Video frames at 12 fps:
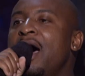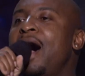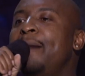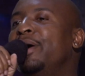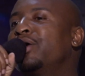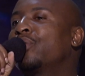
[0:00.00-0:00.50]

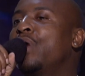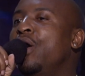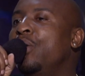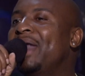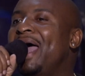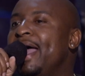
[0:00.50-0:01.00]
I'm a
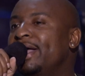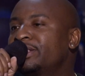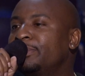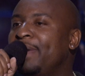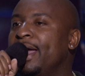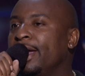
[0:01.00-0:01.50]

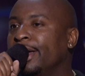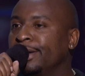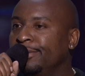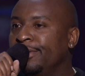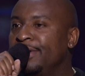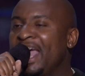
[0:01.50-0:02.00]
grown-ass man.
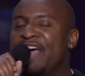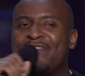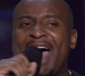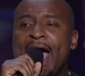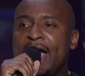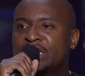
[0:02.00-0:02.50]
If
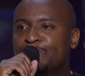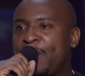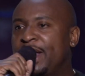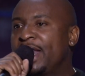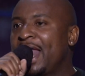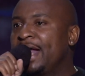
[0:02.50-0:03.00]
I
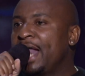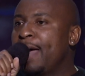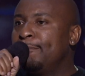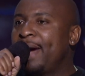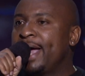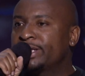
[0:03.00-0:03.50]
spend a night
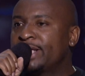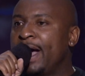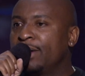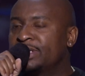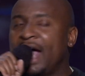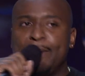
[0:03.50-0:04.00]
at Mike's
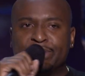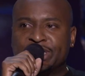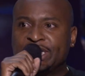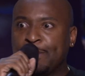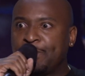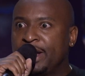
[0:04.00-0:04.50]
house, I'm
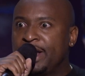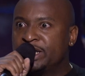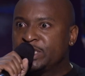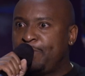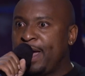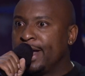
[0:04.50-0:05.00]
sleeping in
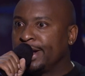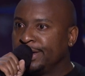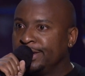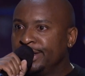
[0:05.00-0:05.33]
his bed.